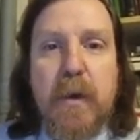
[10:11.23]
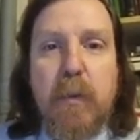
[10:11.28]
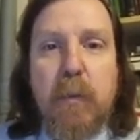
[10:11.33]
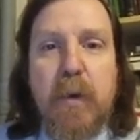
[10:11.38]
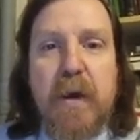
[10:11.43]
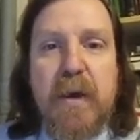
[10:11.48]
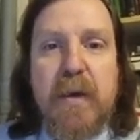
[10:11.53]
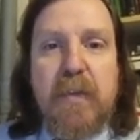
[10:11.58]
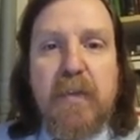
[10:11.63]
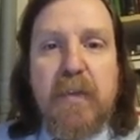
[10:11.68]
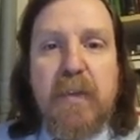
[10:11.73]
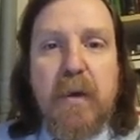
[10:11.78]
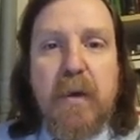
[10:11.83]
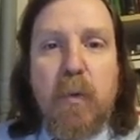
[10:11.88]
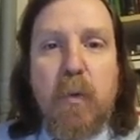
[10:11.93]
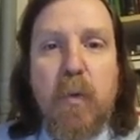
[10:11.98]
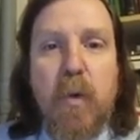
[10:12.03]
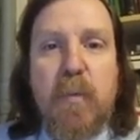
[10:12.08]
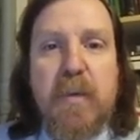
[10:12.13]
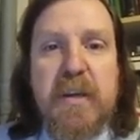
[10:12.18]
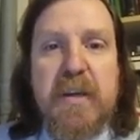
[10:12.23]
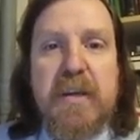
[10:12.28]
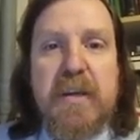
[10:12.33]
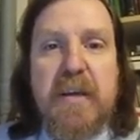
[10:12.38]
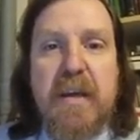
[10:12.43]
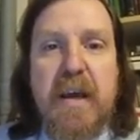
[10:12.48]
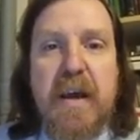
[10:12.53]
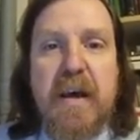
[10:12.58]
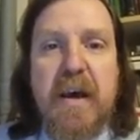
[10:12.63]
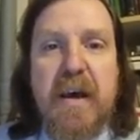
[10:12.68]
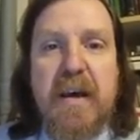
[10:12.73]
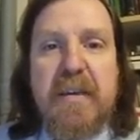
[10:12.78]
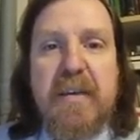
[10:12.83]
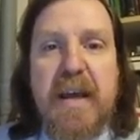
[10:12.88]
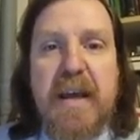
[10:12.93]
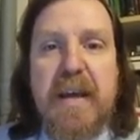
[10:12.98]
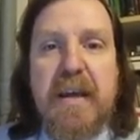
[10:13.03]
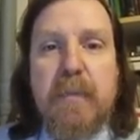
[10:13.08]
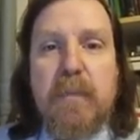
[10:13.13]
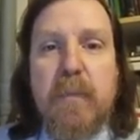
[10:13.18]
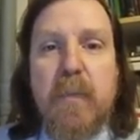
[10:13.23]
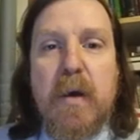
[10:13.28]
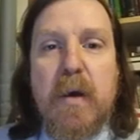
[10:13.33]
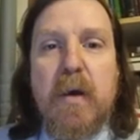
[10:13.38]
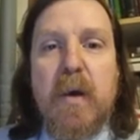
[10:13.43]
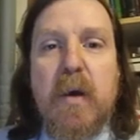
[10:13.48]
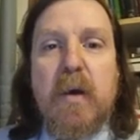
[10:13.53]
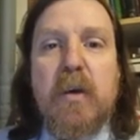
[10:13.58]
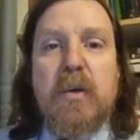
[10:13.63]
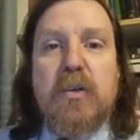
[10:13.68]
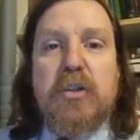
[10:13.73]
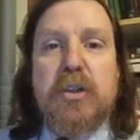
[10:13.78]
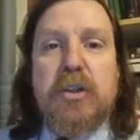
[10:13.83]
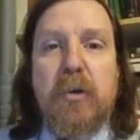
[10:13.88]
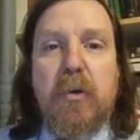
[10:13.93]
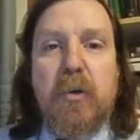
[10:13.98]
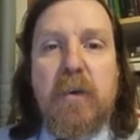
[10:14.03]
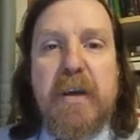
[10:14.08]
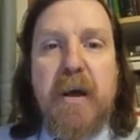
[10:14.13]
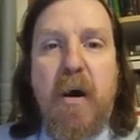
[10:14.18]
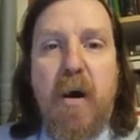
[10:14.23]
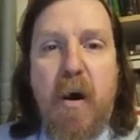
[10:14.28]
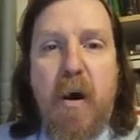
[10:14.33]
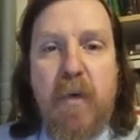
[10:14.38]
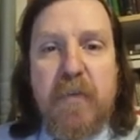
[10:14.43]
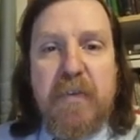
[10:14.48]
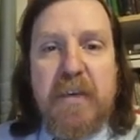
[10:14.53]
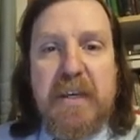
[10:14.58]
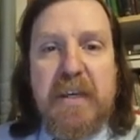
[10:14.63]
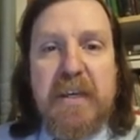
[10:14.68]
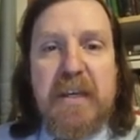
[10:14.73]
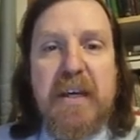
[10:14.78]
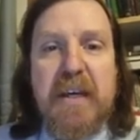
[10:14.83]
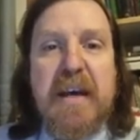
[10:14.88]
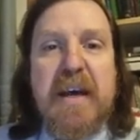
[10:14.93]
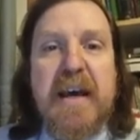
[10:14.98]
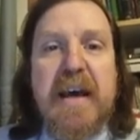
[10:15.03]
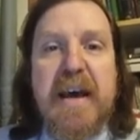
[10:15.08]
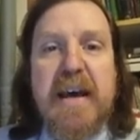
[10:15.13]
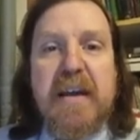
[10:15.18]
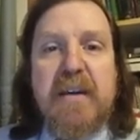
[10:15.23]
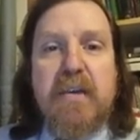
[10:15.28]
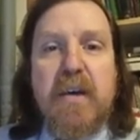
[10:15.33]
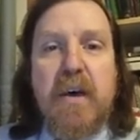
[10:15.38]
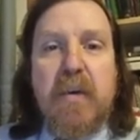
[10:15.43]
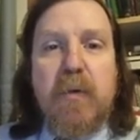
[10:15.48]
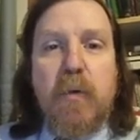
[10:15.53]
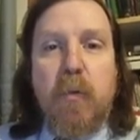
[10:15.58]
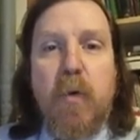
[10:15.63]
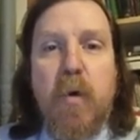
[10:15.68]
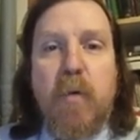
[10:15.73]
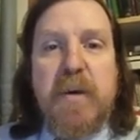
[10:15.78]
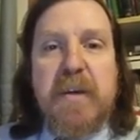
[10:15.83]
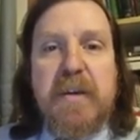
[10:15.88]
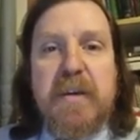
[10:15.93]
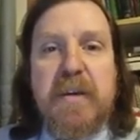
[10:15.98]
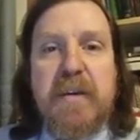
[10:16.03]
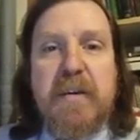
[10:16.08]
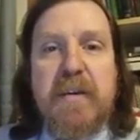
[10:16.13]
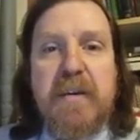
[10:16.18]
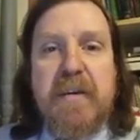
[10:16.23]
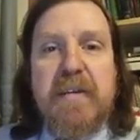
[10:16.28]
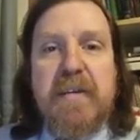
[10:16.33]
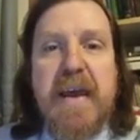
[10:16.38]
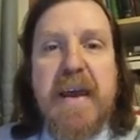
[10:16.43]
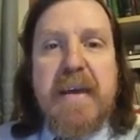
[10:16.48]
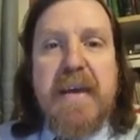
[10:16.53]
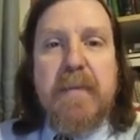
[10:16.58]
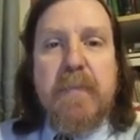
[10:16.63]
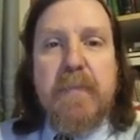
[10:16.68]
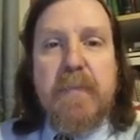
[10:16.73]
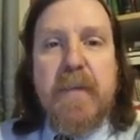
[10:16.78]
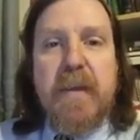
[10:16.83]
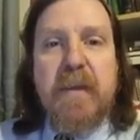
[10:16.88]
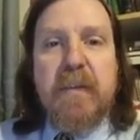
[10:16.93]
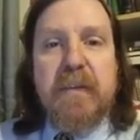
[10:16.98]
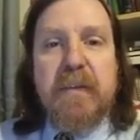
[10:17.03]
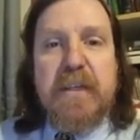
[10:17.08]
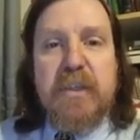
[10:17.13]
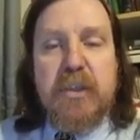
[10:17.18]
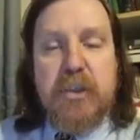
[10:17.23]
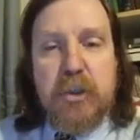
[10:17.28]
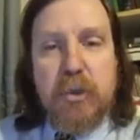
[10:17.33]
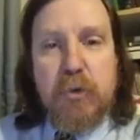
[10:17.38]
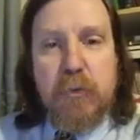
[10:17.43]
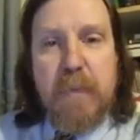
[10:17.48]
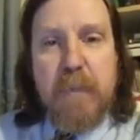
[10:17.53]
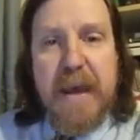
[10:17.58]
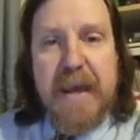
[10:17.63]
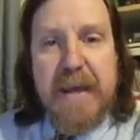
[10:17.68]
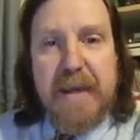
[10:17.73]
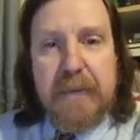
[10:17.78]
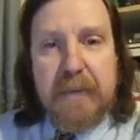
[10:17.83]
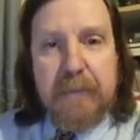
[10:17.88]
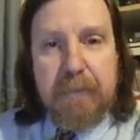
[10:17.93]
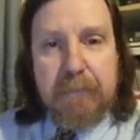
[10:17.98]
with a woman named Shirley Harvey and another woman named Lee Shoemate.